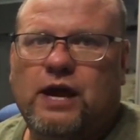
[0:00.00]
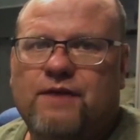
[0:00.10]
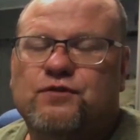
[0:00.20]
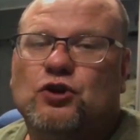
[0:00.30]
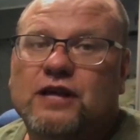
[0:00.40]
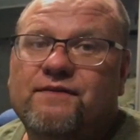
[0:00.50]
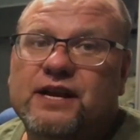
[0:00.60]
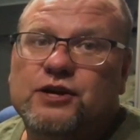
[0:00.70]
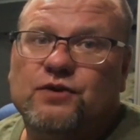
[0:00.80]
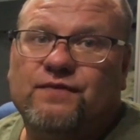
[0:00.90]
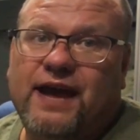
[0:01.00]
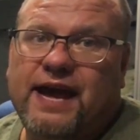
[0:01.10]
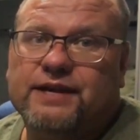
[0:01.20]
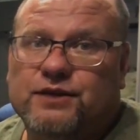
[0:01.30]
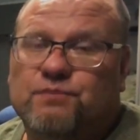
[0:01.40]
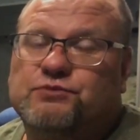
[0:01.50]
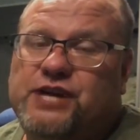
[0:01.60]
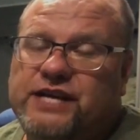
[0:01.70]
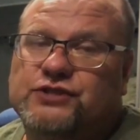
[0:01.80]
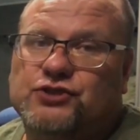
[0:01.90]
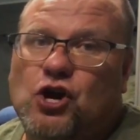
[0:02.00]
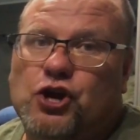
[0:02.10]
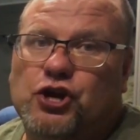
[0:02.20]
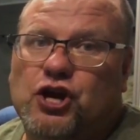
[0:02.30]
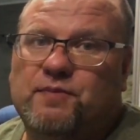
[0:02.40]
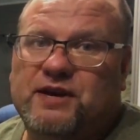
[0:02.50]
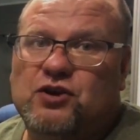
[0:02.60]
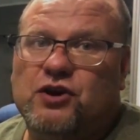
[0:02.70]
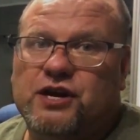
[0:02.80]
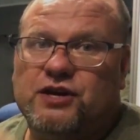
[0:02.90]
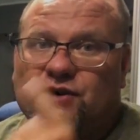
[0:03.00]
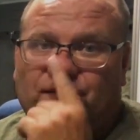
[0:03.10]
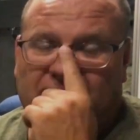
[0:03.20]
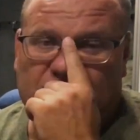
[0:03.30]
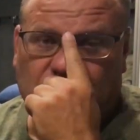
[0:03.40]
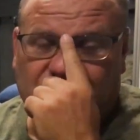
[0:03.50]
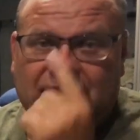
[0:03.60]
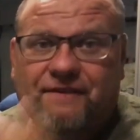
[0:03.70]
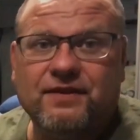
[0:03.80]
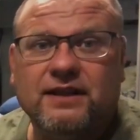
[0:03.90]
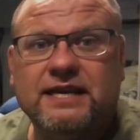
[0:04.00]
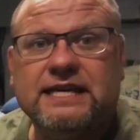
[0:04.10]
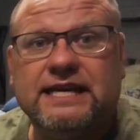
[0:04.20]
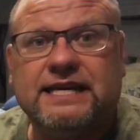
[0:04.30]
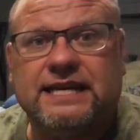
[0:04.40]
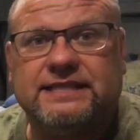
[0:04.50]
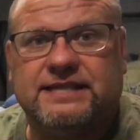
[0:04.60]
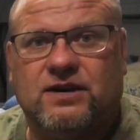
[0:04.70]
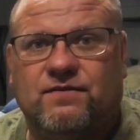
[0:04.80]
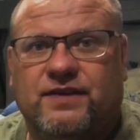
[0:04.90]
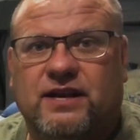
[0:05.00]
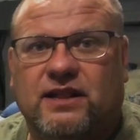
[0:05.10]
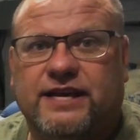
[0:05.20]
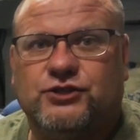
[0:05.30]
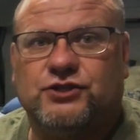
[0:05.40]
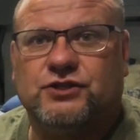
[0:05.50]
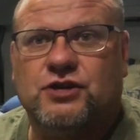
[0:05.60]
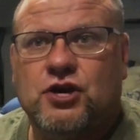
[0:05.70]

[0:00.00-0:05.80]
if you're living in your van, your chances are you're going to be cooking in your van, you definitely need to consider ventilation.